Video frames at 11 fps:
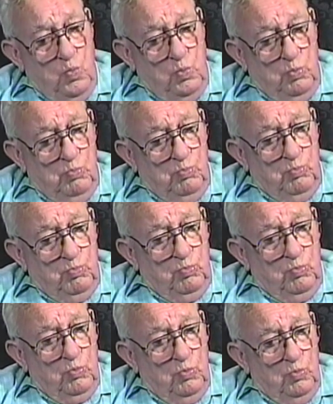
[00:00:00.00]

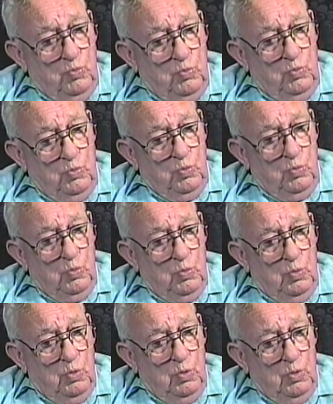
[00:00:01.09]

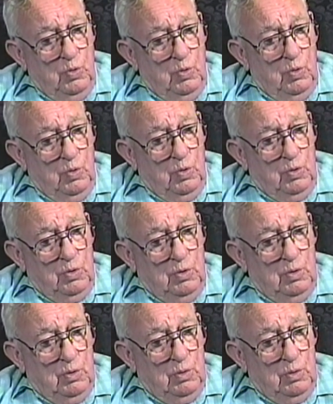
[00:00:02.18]
(no one is talking)